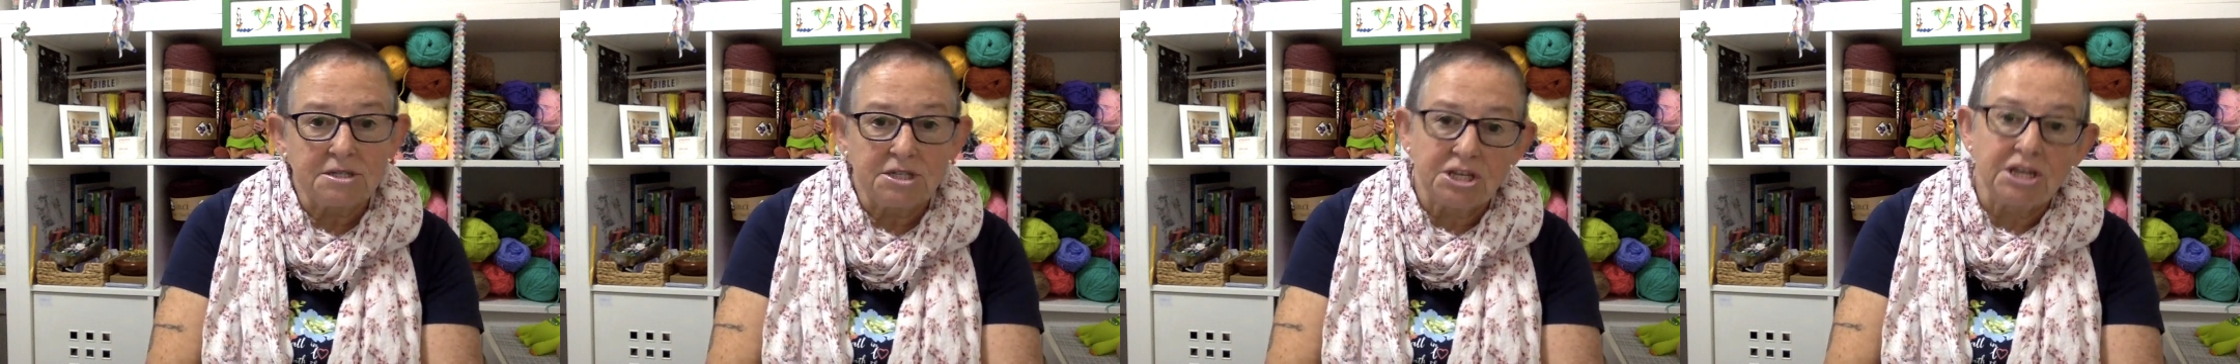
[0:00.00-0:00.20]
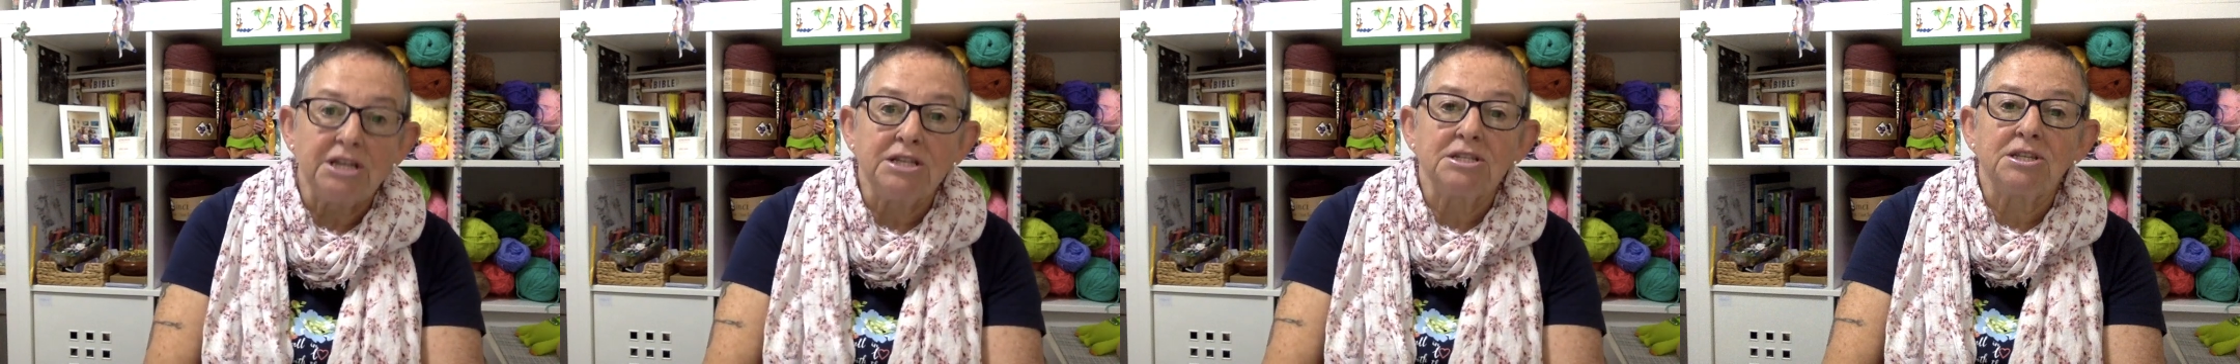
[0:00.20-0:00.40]

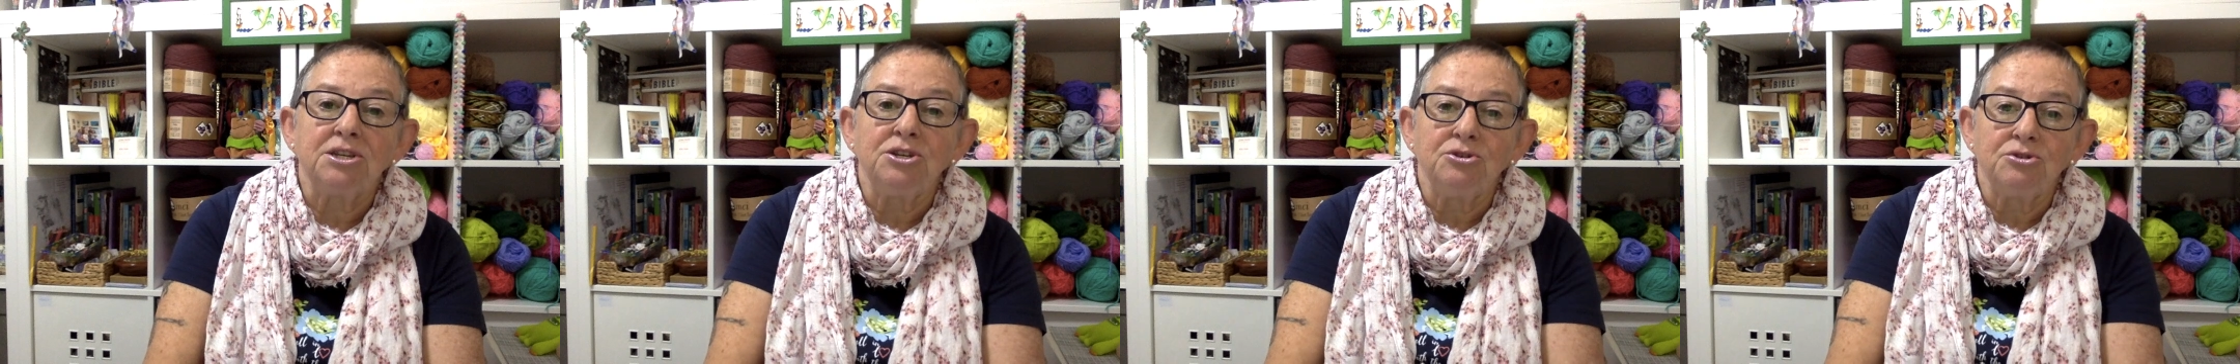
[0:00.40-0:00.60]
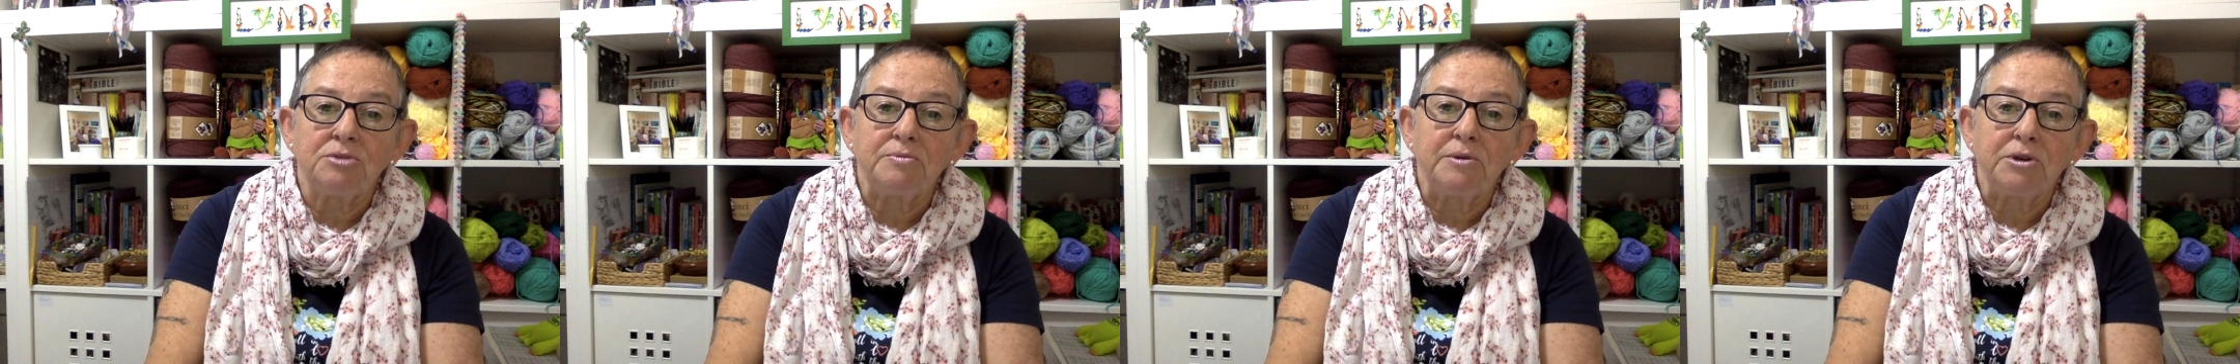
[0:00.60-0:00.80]
jeans that
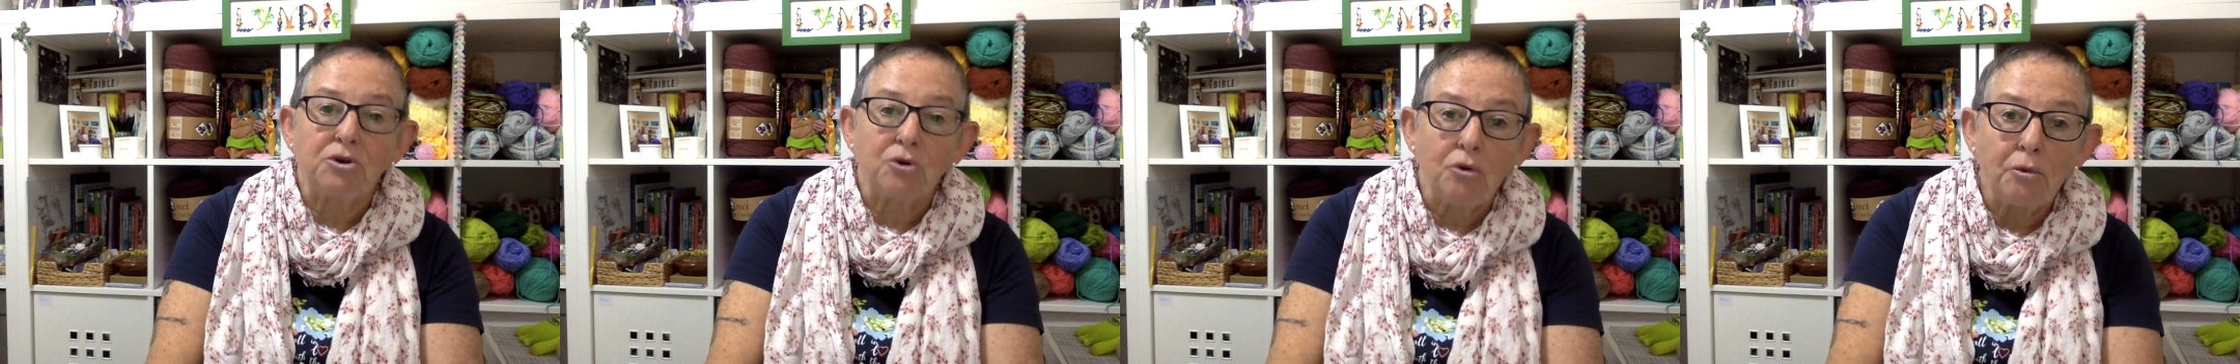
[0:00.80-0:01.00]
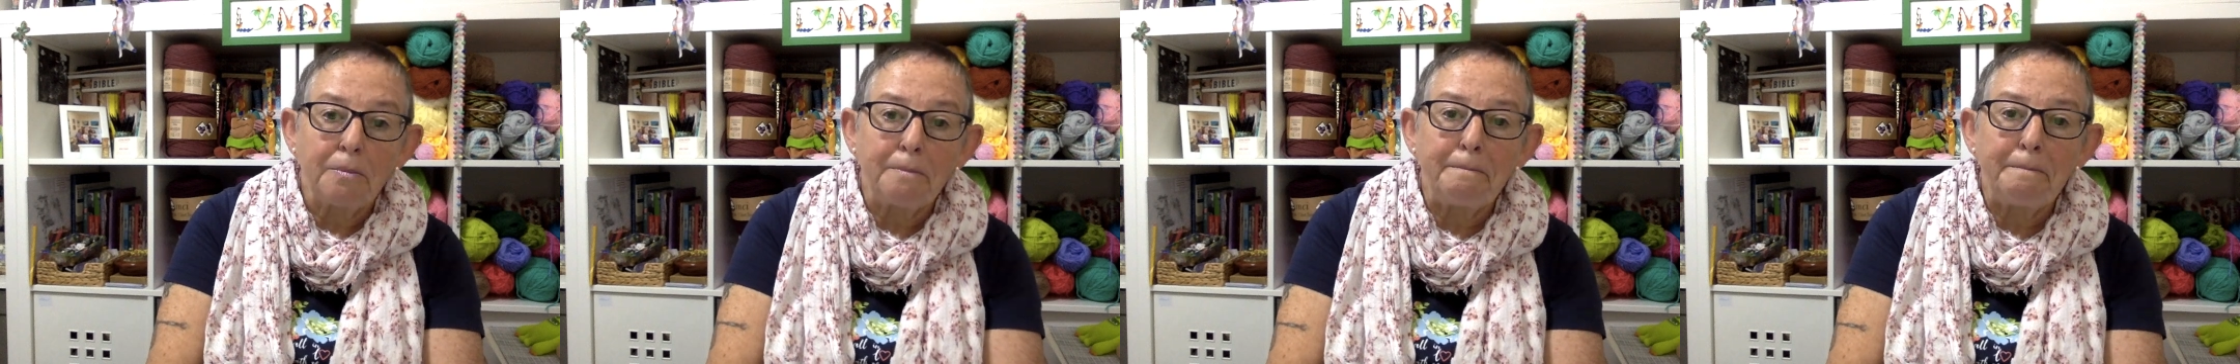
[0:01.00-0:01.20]
used to be
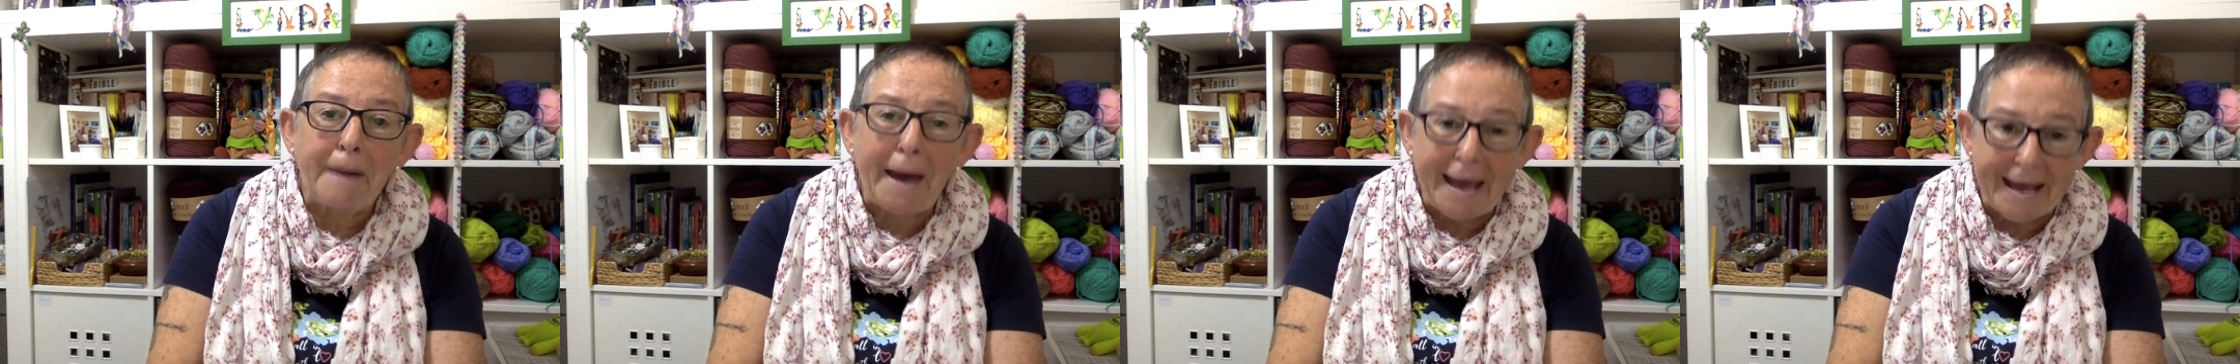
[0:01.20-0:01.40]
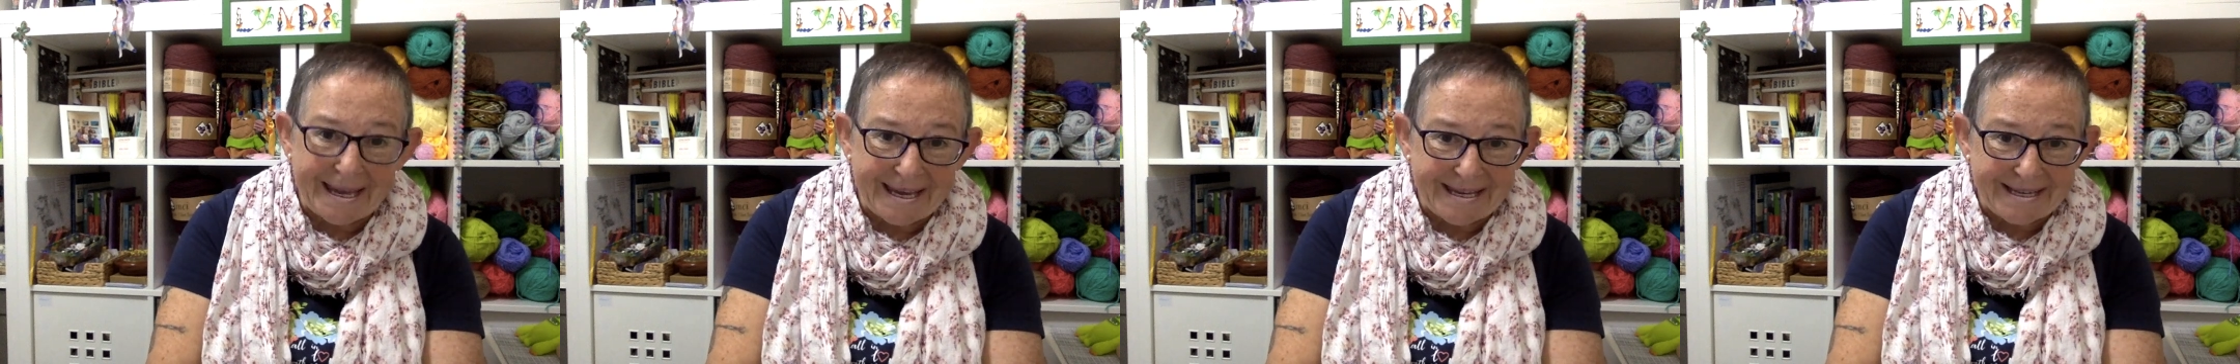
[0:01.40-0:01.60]
called
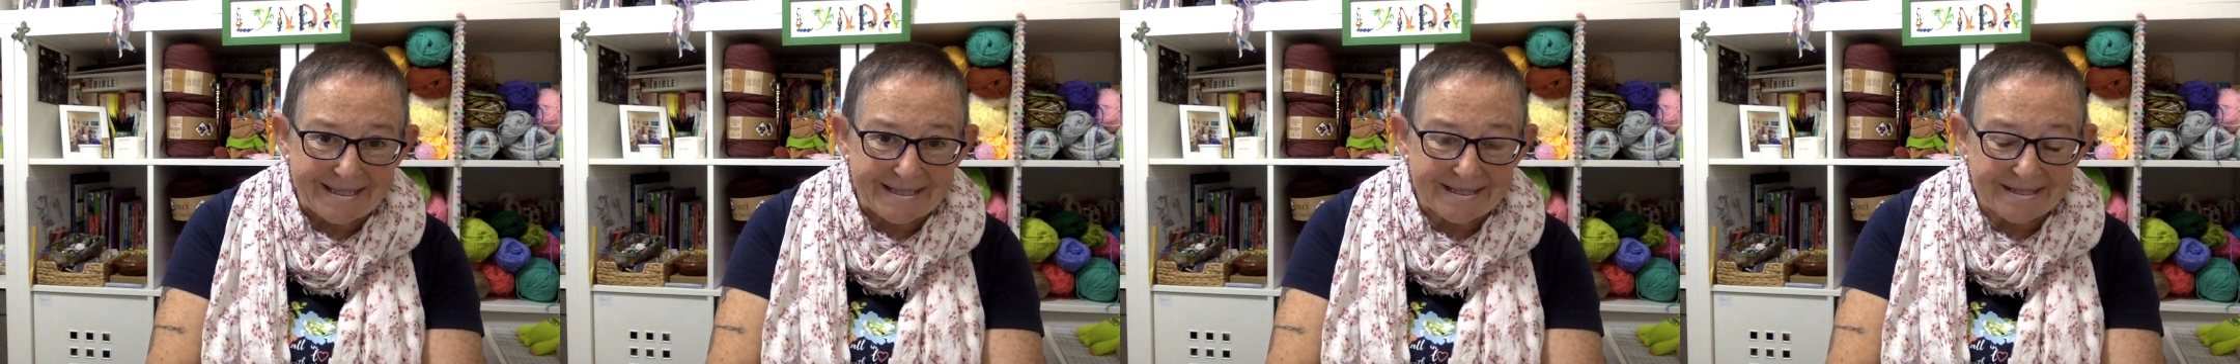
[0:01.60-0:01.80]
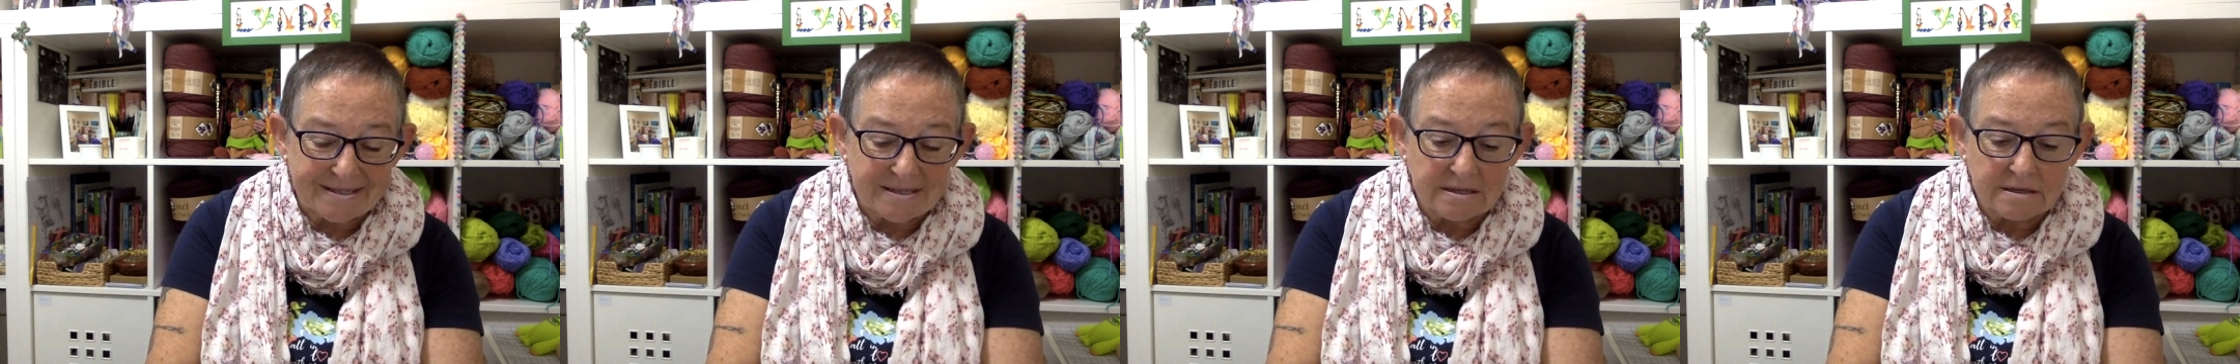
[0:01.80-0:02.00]

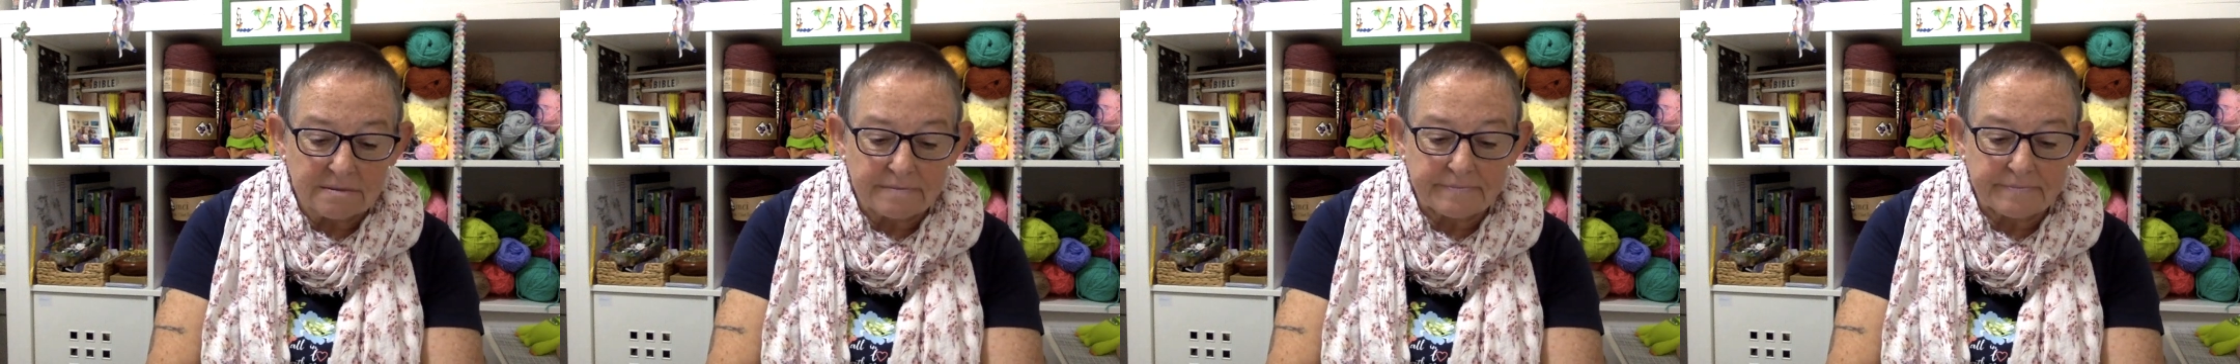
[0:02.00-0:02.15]
baggies.